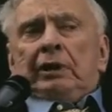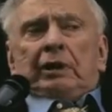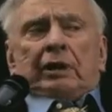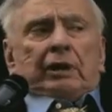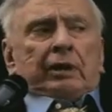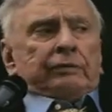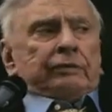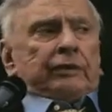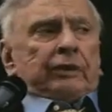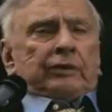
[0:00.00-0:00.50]

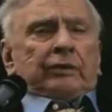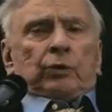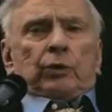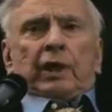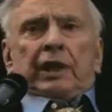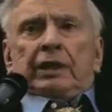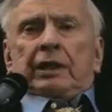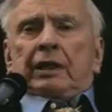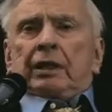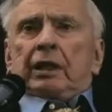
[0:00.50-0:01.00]
of
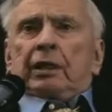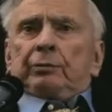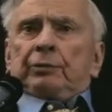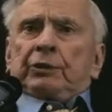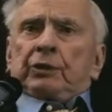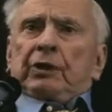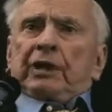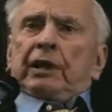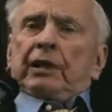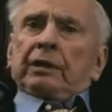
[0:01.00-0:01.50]
waking up
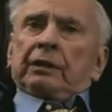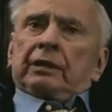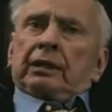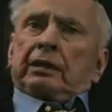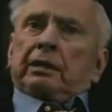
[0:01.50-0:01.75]
to anything